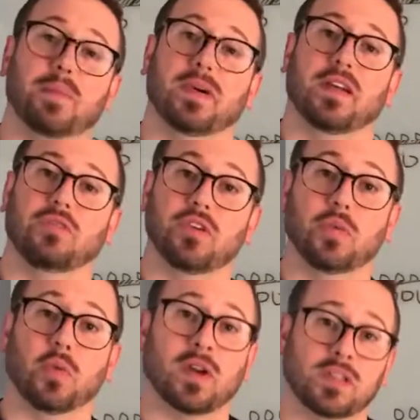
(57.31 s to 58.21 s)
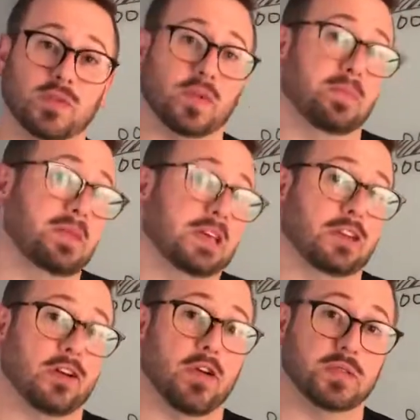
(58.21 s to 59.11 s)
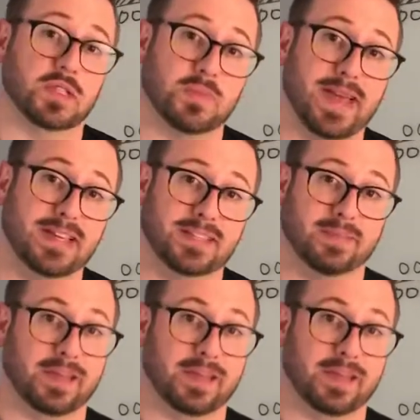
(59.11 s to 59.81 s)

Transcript: but if you want to sort of be in your own space,